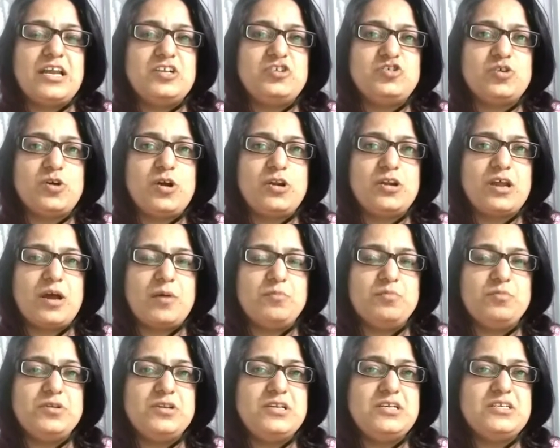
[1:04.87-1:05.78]
HR
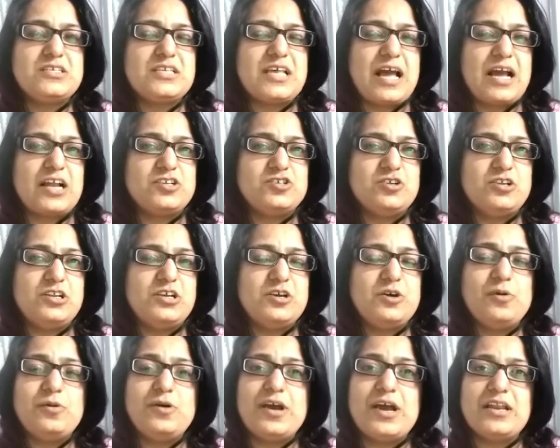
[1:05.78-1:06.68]
companies actually
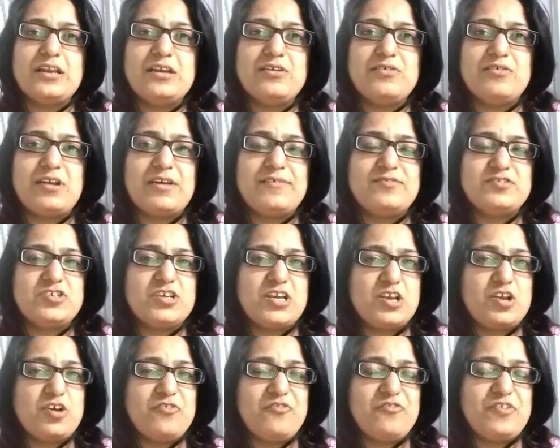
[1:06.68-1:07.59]
go ahead and ref
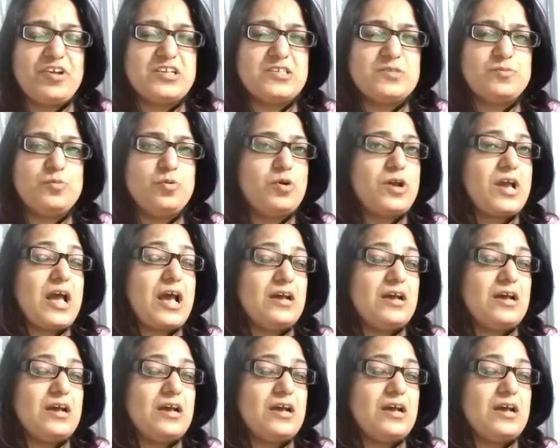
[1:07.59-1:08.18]
check your Facebook